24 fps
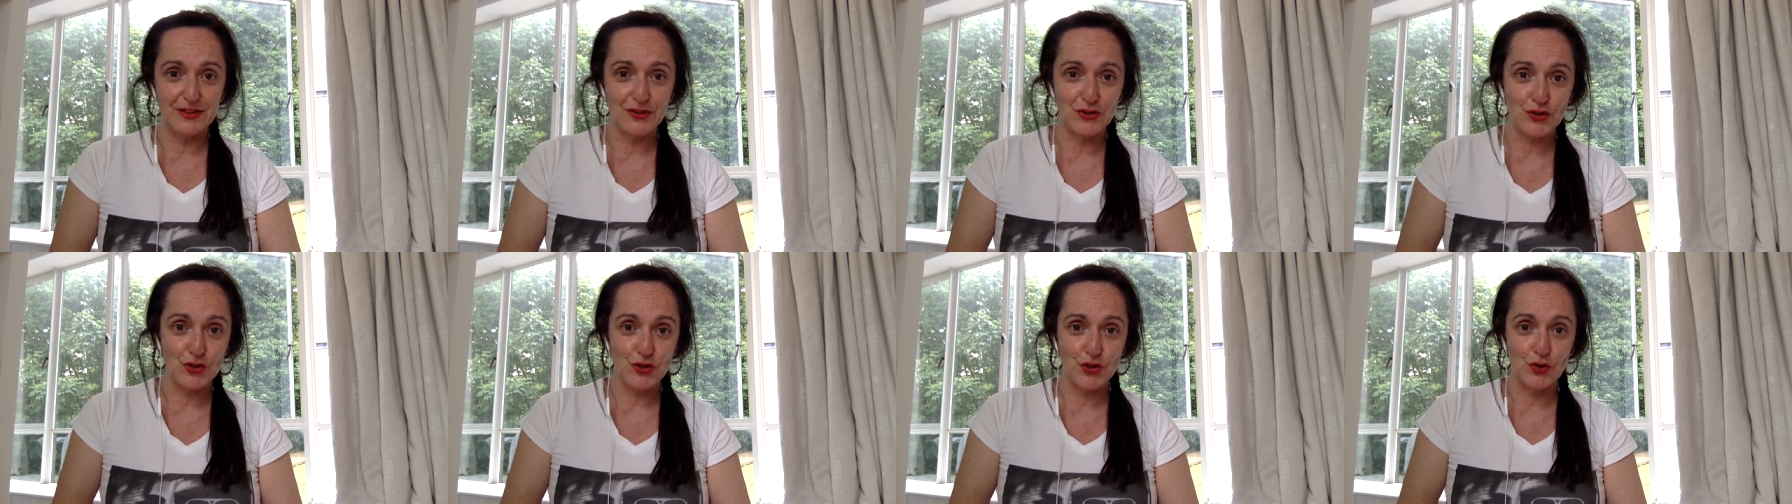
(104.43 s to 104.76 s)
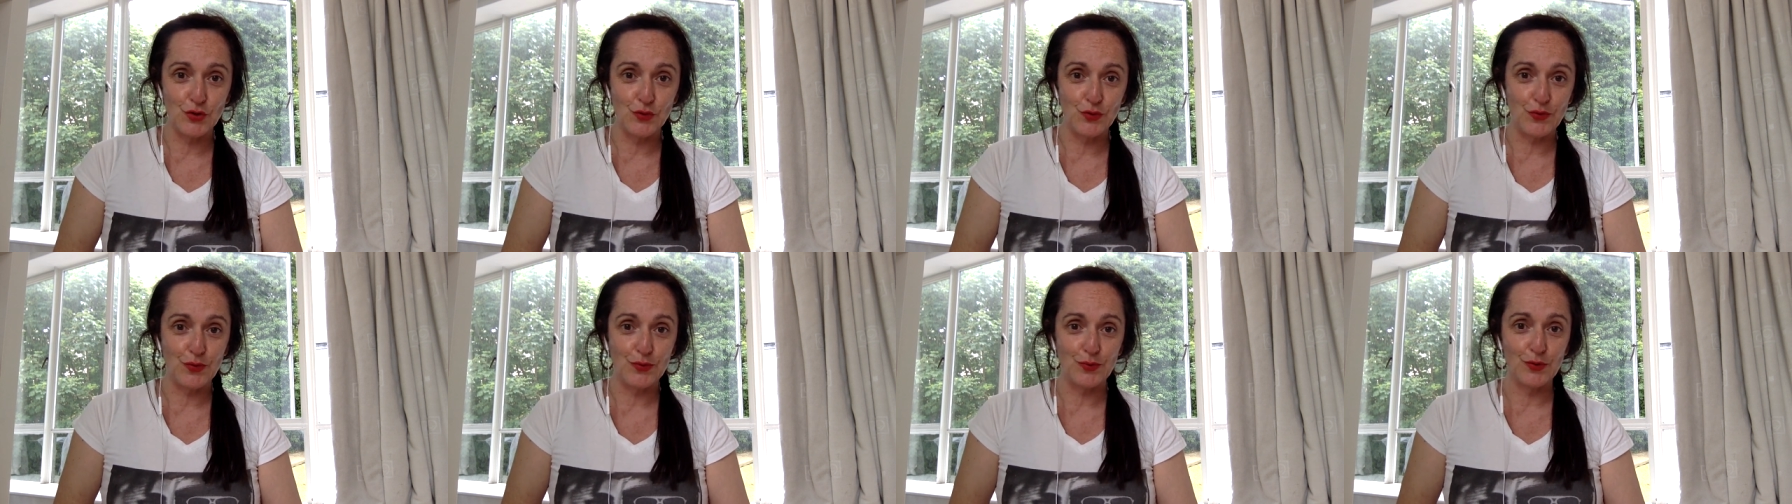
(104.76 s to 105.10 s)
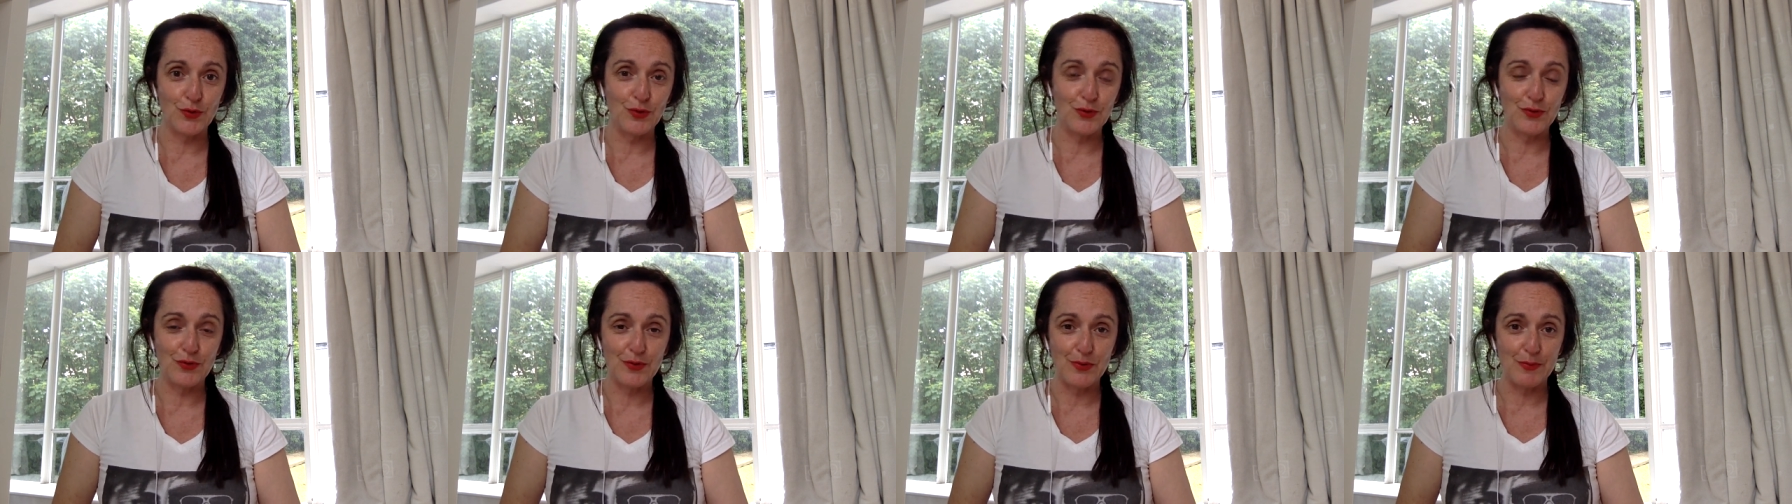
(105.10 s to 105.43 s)
chew
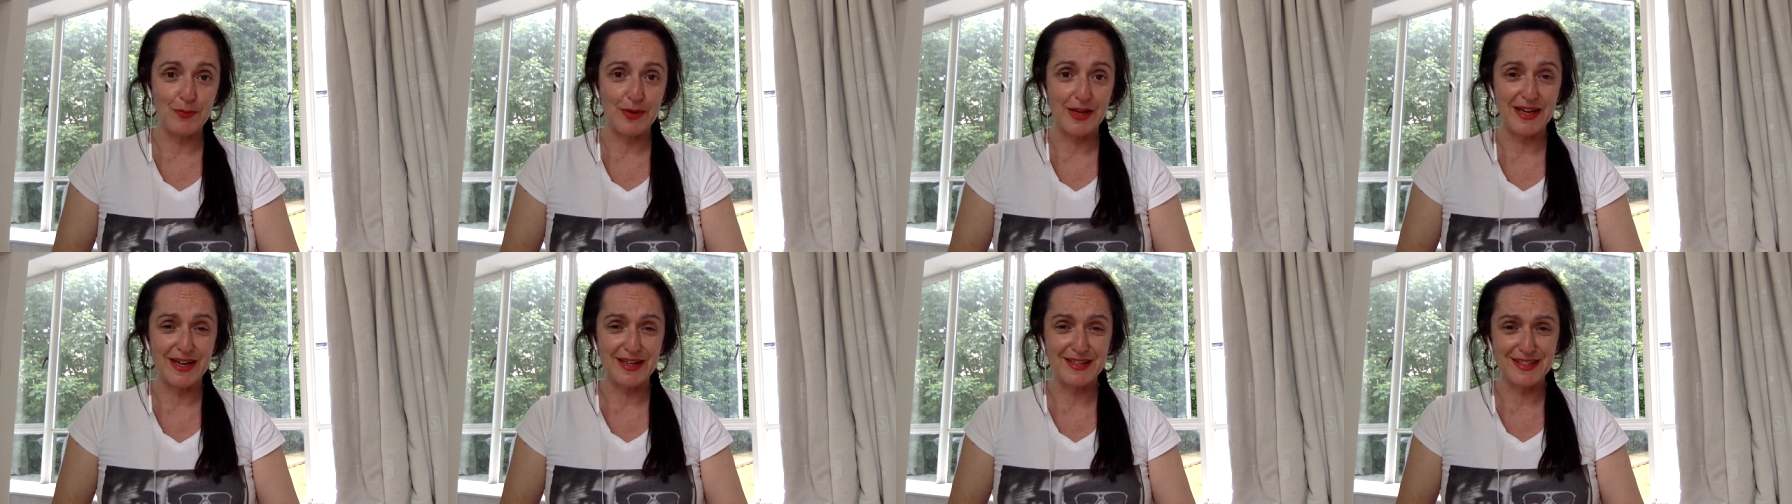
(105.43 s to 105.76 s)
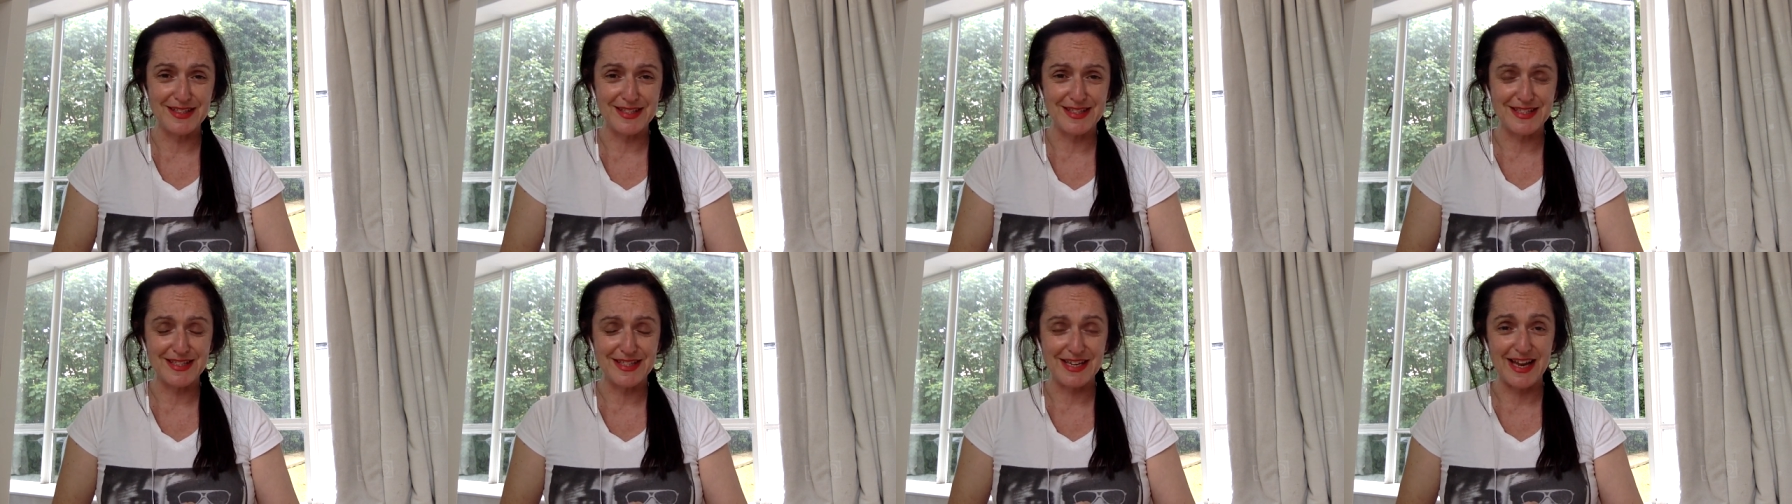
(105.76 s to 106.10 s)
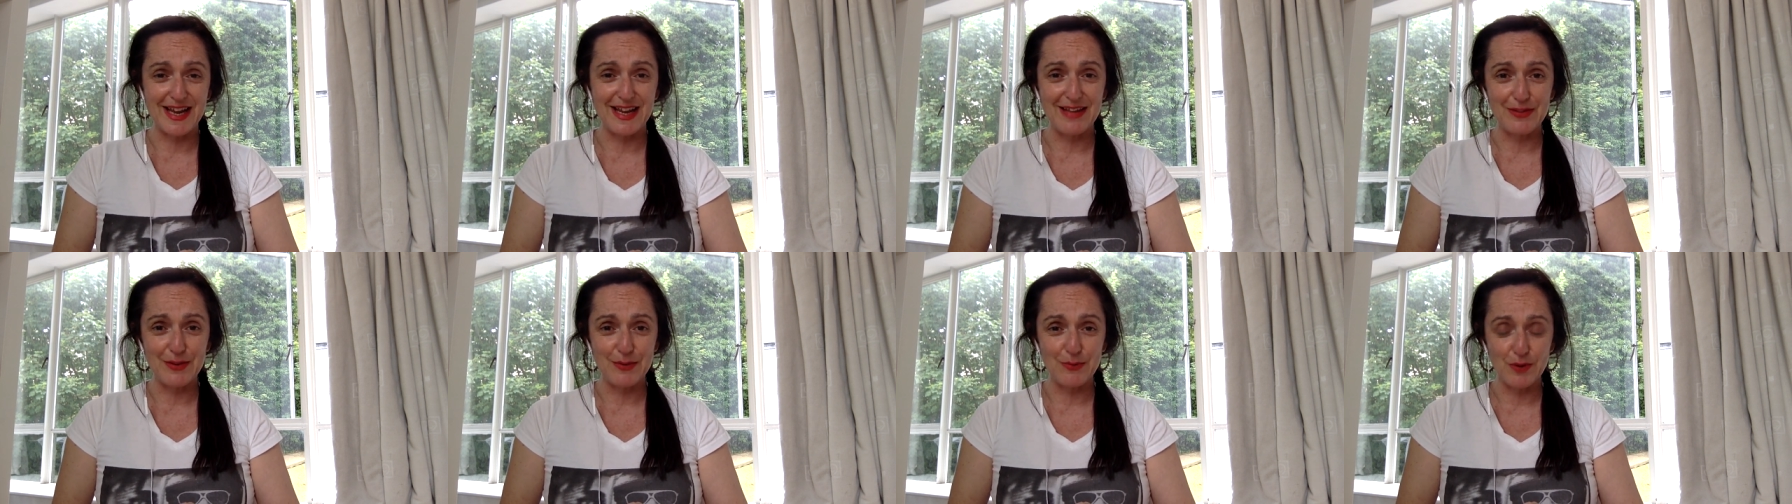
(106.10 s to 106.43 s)
through them and
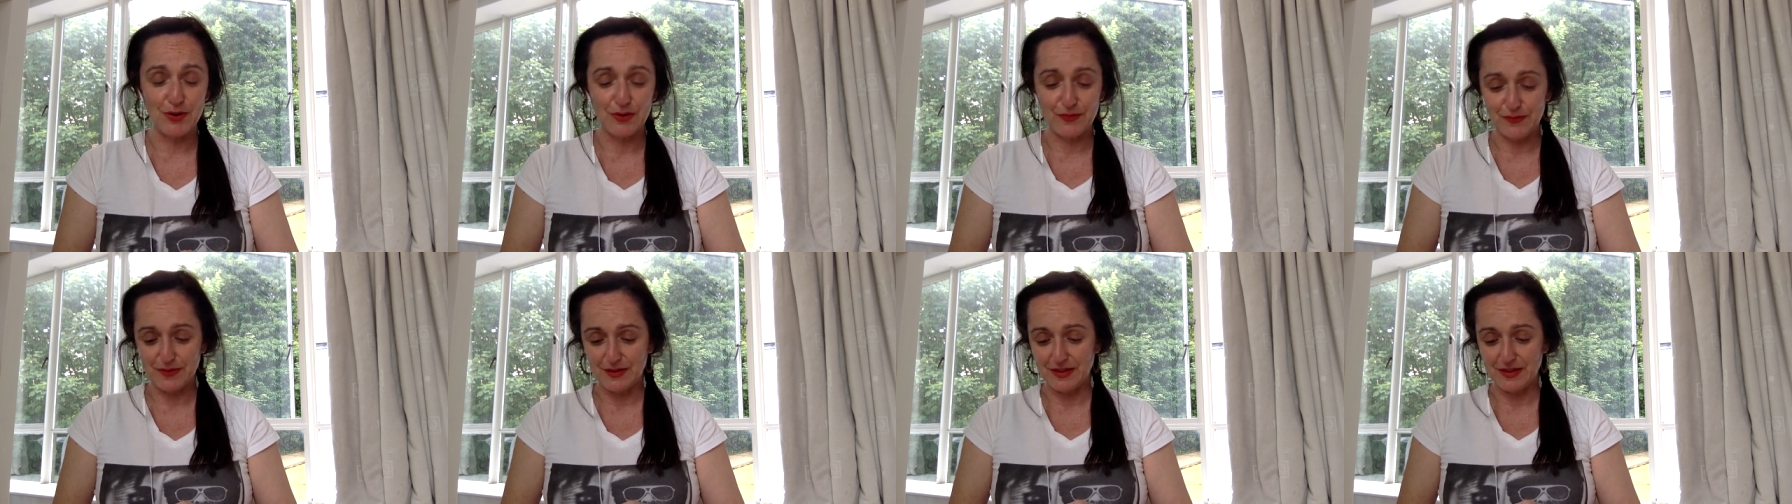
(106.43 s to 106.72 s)
understand them over